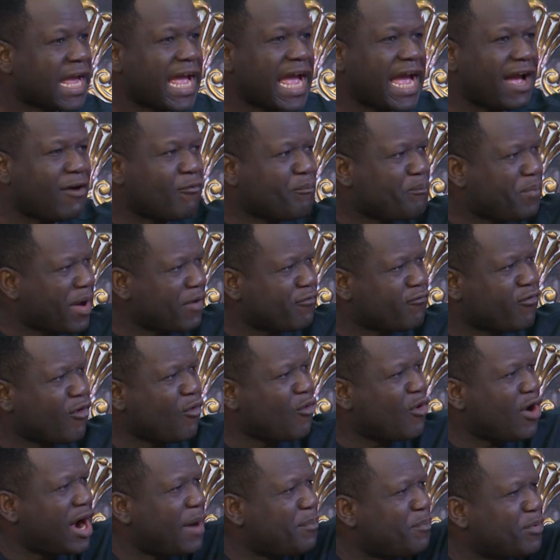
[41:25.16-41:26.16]
Apart
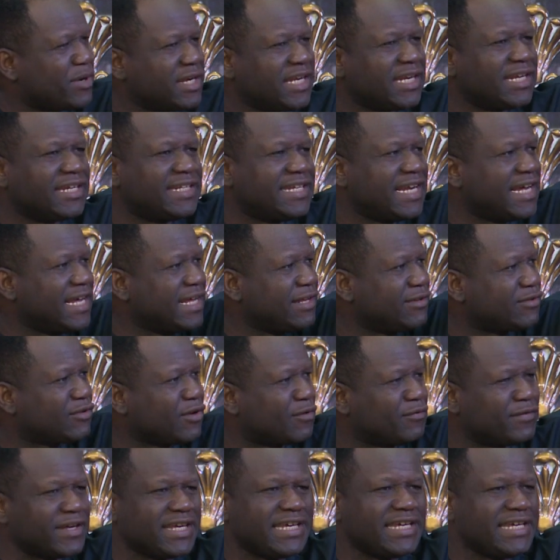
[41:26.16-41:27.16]
from what happened in days
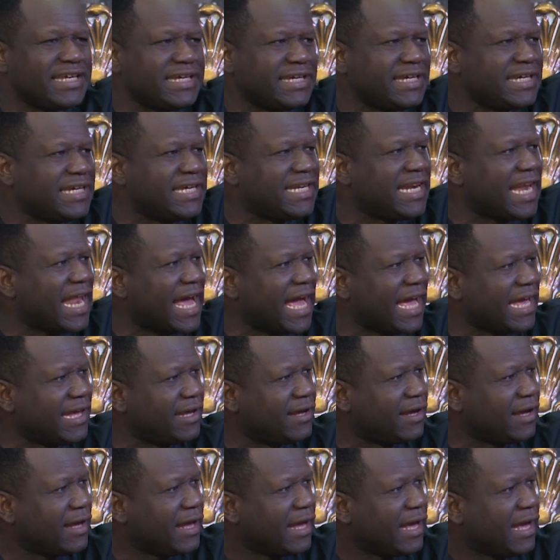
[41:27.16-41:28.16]
of Eli,
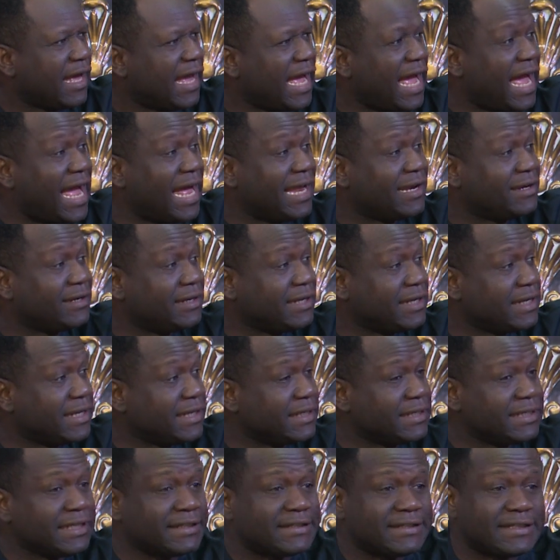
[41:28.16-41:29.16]
and
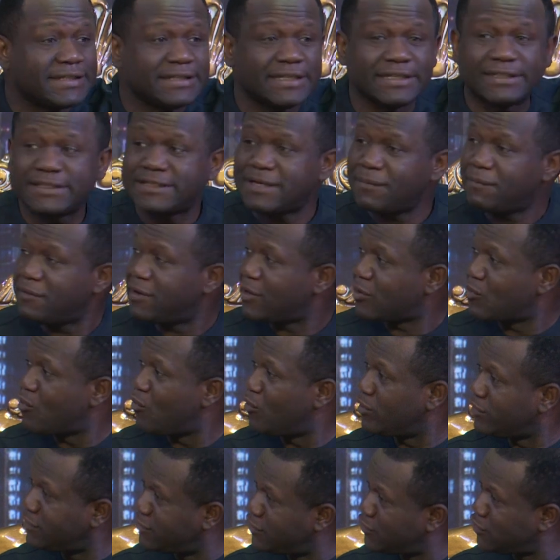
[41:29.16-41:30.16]
the tabernacle
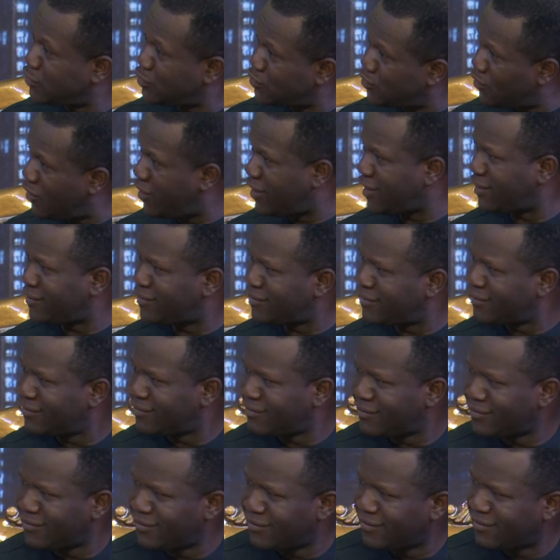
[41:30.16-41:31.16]
was destroyed.
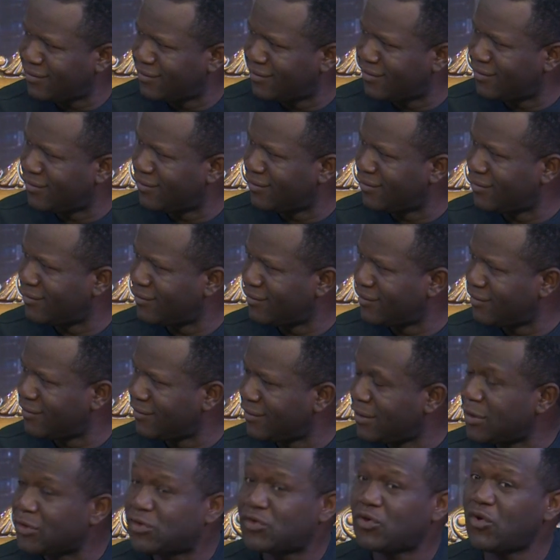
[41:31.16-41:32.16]

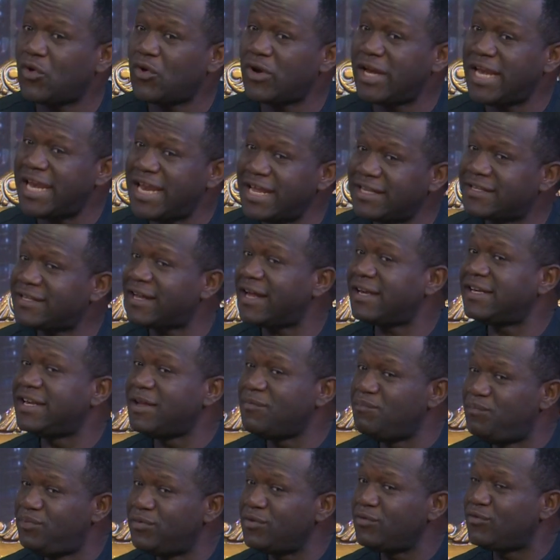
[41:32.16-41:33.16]
So later
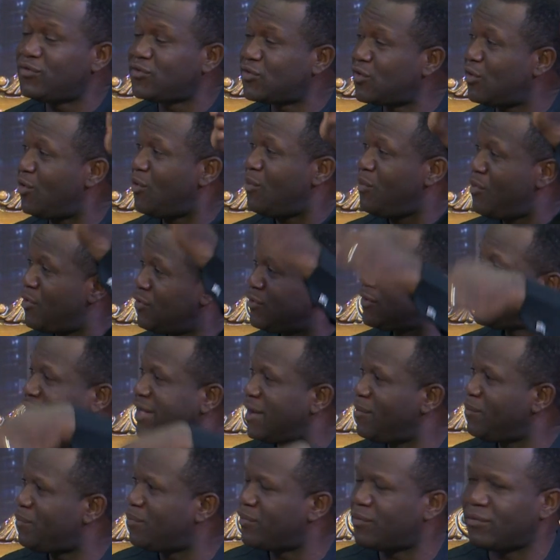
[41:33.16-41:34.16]
they built Solomon's
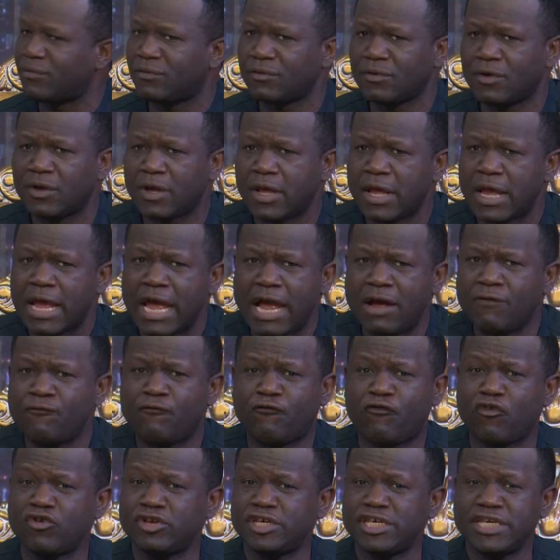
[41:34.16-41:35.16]
temple. And
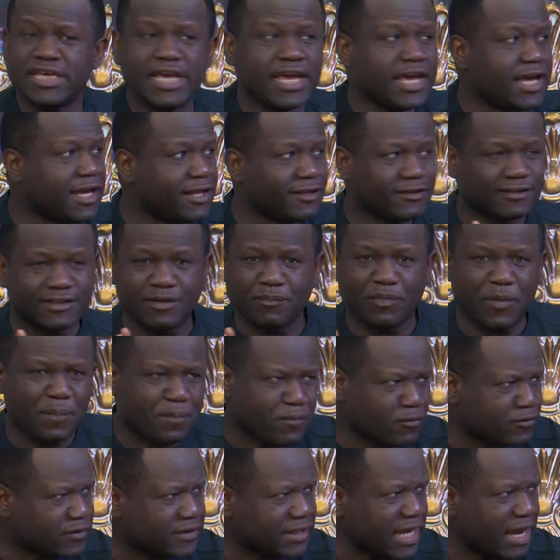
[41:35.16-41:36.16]
for years the
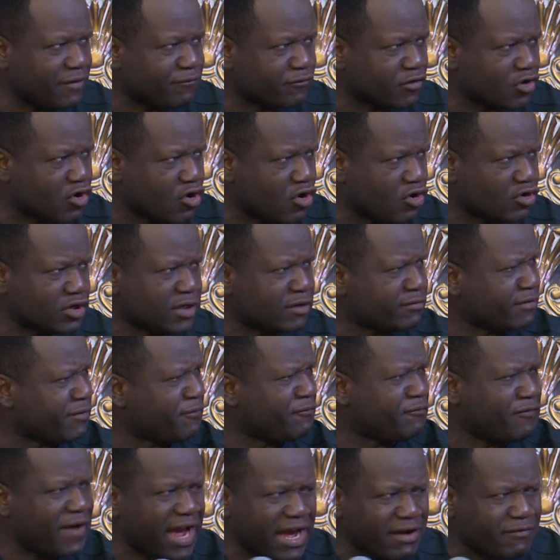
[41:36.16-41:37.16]
people served God, the
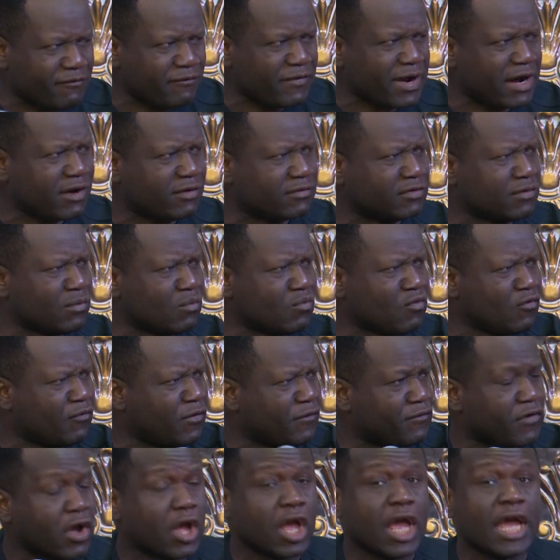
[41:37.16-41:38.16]
revivals, the move
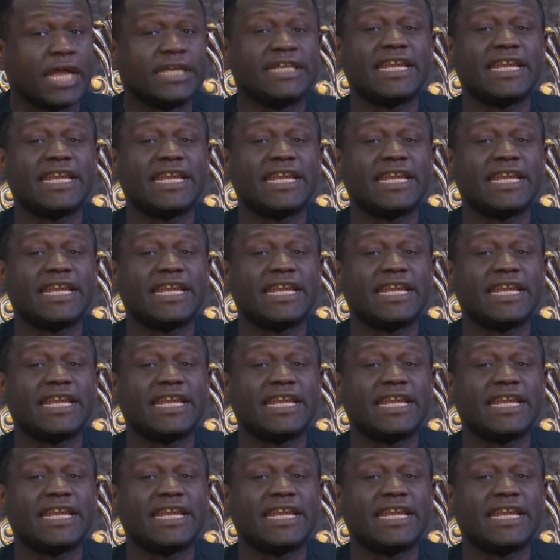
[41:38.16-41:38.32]
of God.